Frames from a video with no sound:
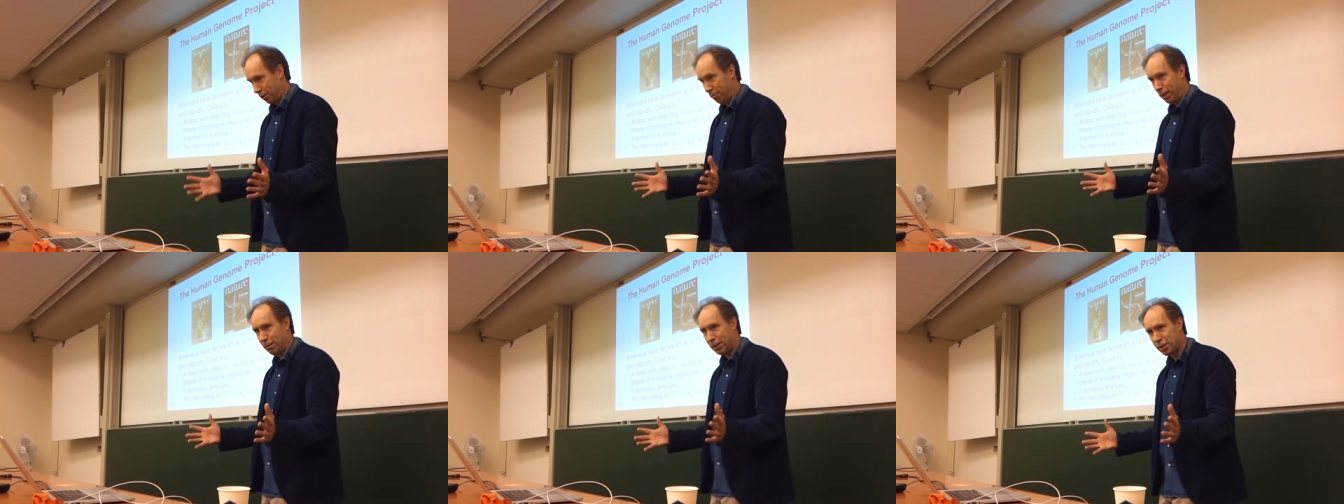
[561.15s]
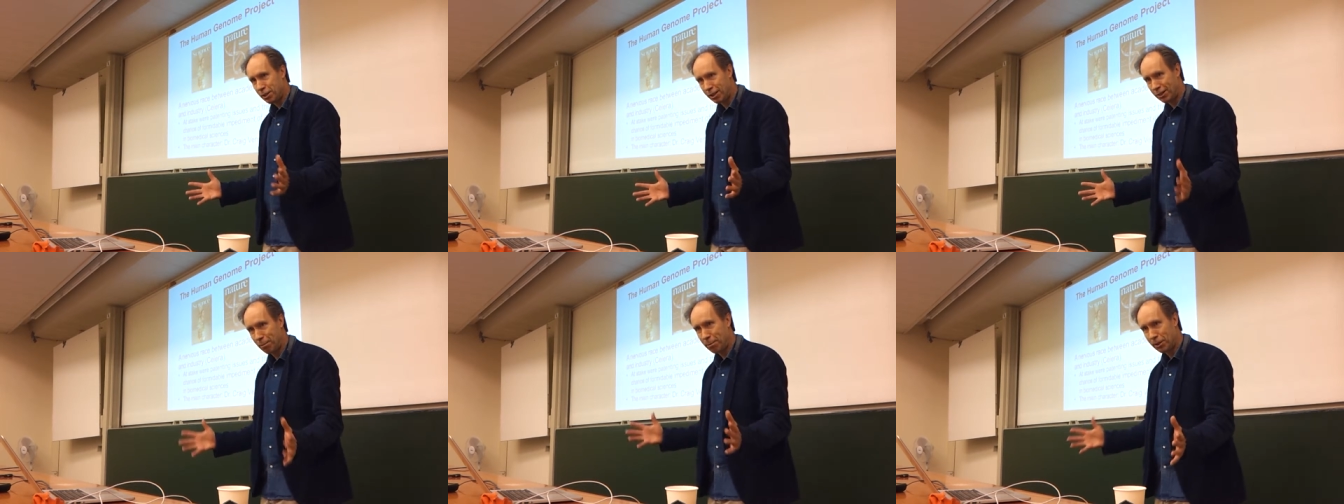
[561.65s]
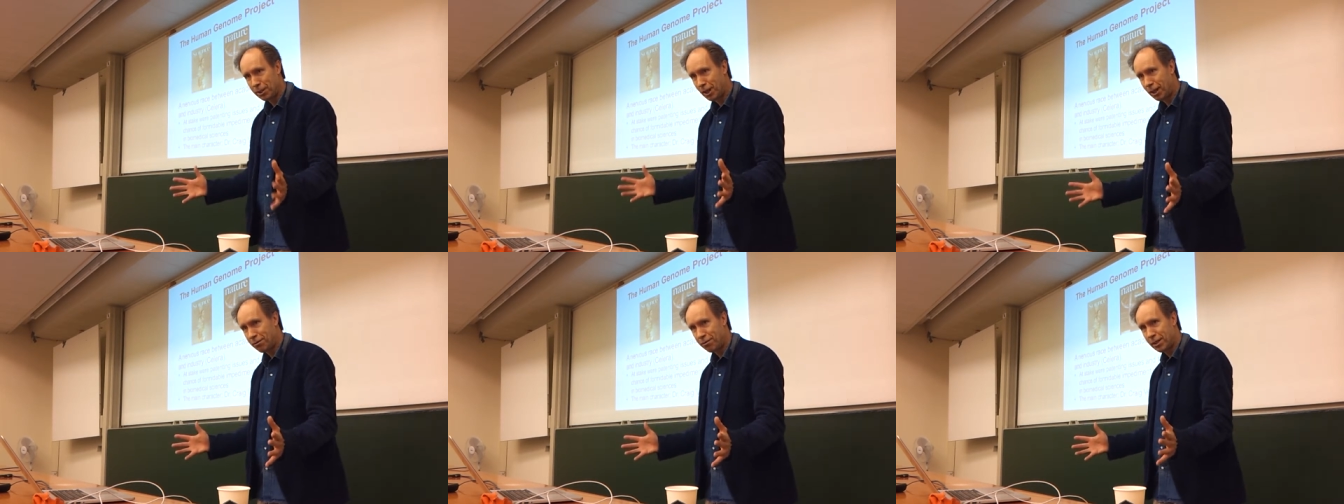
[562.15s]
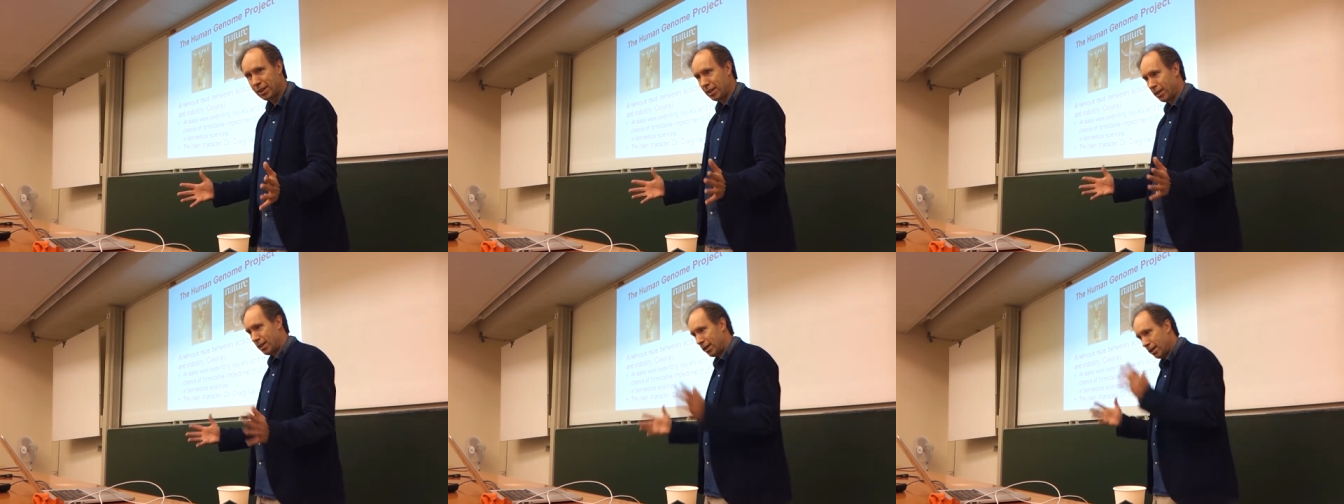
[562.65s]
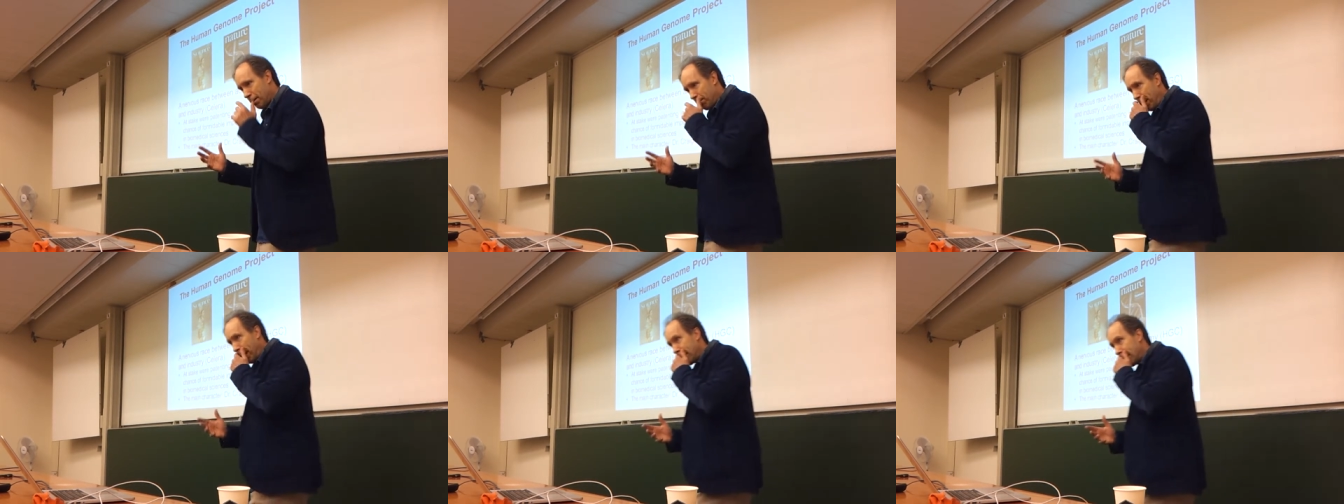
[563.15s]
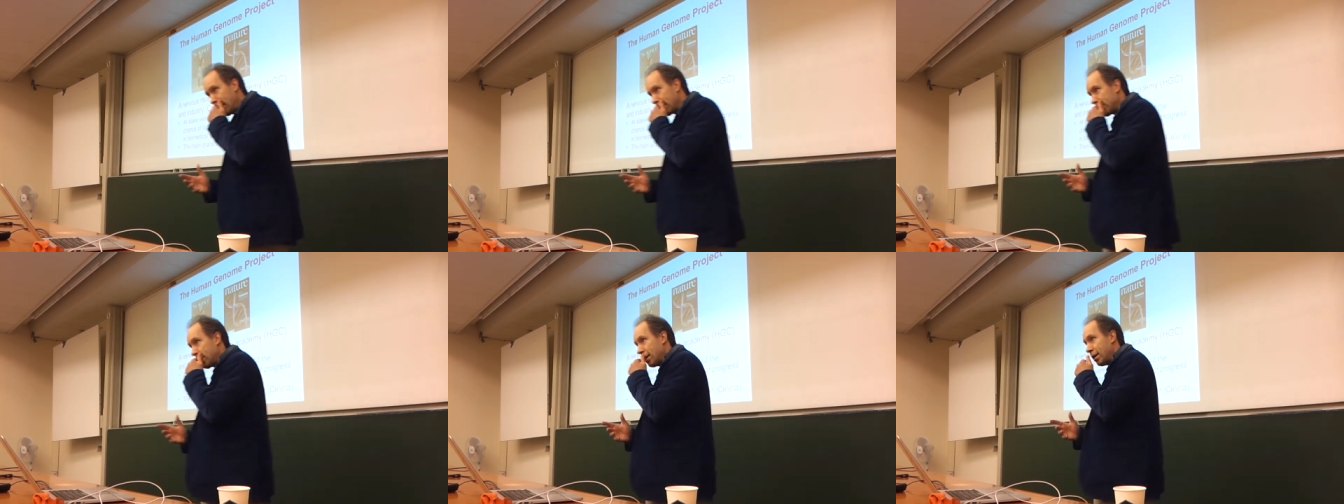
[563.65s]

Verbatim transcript: Maybe he's going to pull it off. My God.